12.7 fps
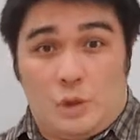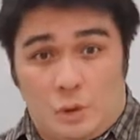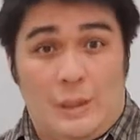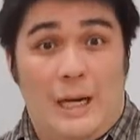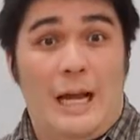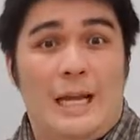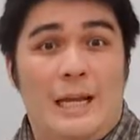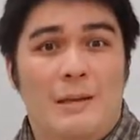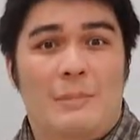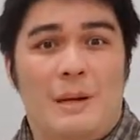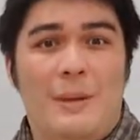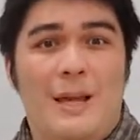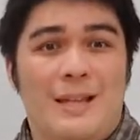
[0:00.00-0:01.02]
try
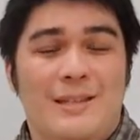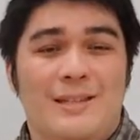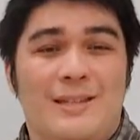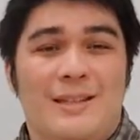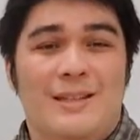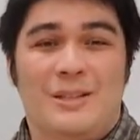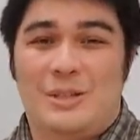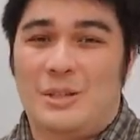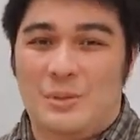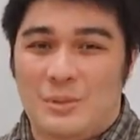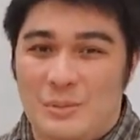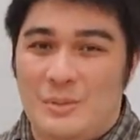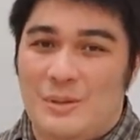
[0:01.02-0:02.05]
my best
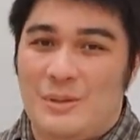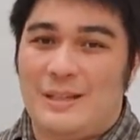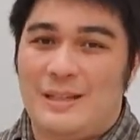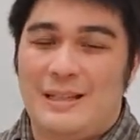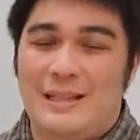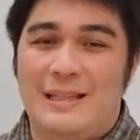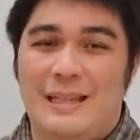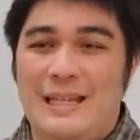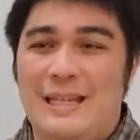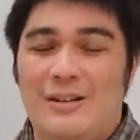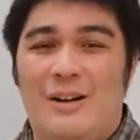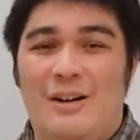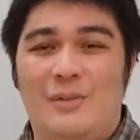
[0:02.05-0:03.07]
to
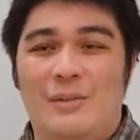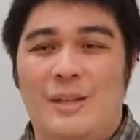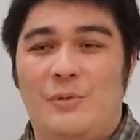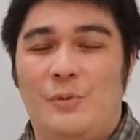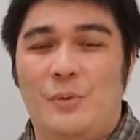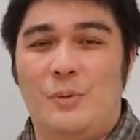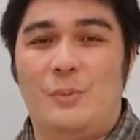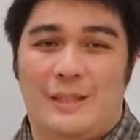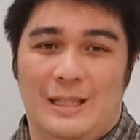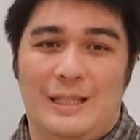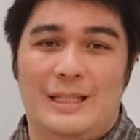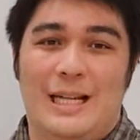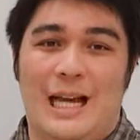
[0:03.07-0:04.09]
eat all of that food
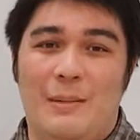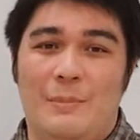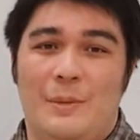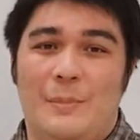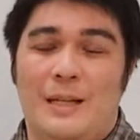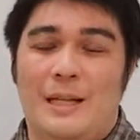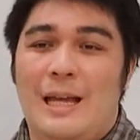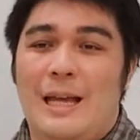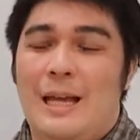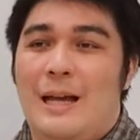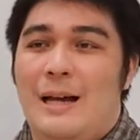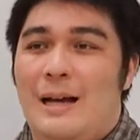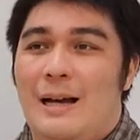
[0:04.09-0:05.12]
within the time limit.
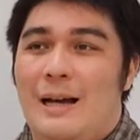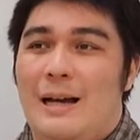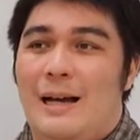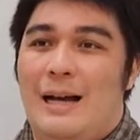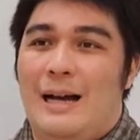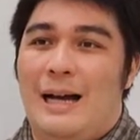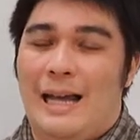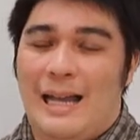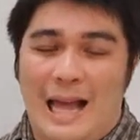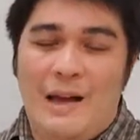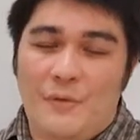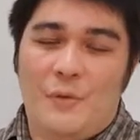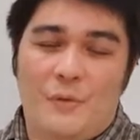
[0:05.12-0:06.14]
I
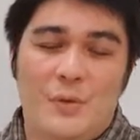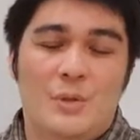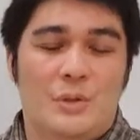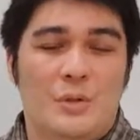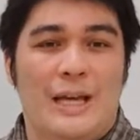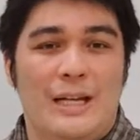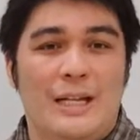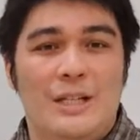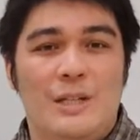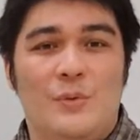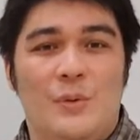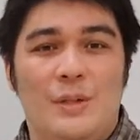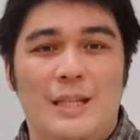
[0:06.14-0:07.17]
have a few
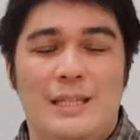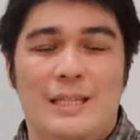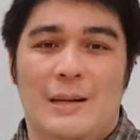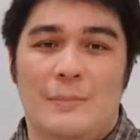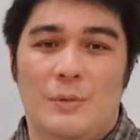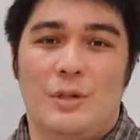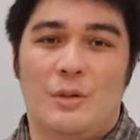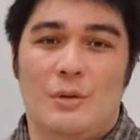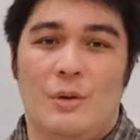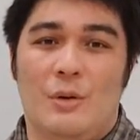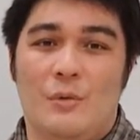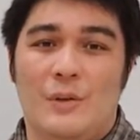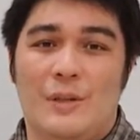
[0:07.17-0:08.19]
strategies for this, and I'm going to go
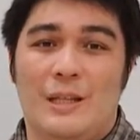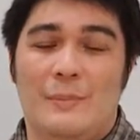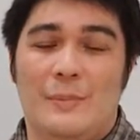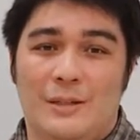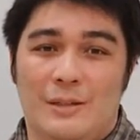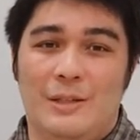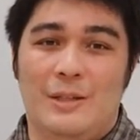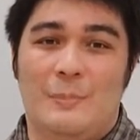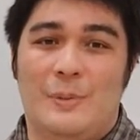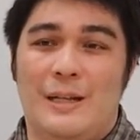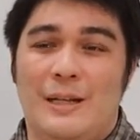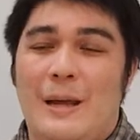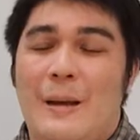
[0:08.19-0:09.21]
over them in a little
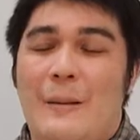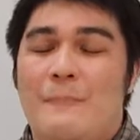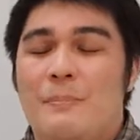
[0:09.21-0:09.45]
bit.